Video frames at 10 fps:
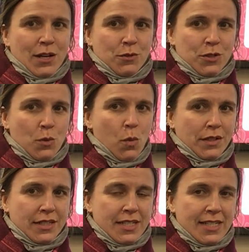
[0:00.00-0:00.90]
What's a 1
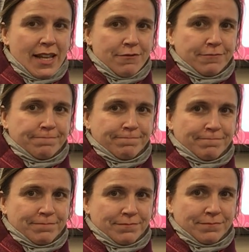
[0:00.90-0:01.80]
and a 7?
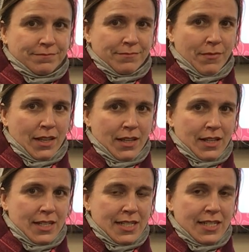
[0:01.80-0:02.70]

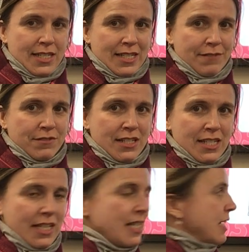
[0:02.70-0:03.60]
That says
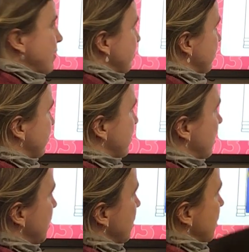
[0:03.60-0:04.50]
17.
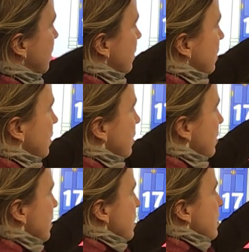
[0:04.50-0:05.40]

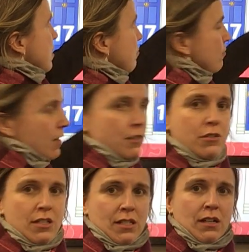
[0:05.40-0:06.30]
This is a
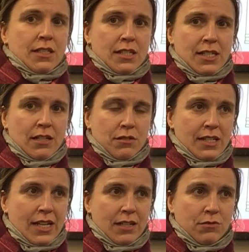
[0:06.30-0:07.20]
road sign that tells us
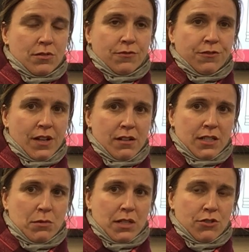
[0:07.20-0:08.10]
how
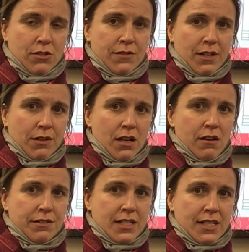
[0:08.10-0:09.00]
fast we can drive our
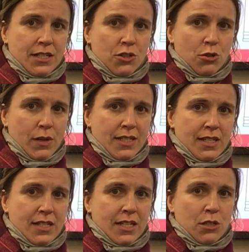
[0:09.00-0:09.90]
car, and it says
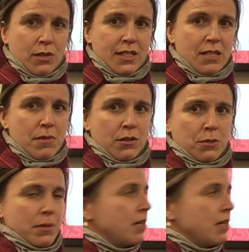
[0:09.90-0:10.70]
20 miles per